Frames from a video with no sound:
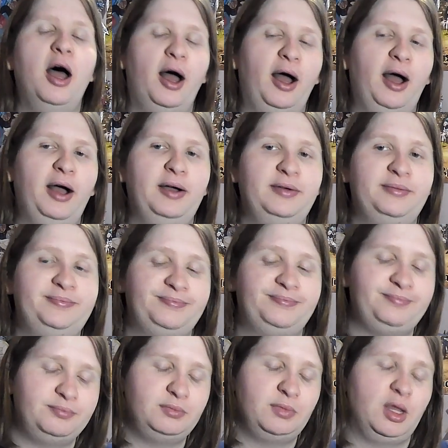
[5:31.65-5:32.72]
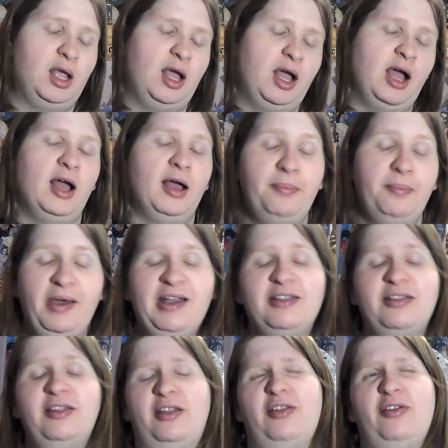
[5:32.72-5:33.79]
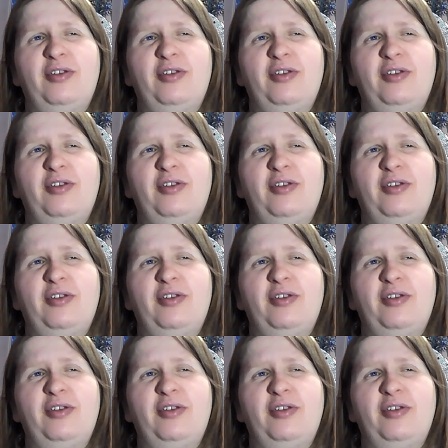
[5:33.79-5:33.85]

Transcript: um, uh, back to this.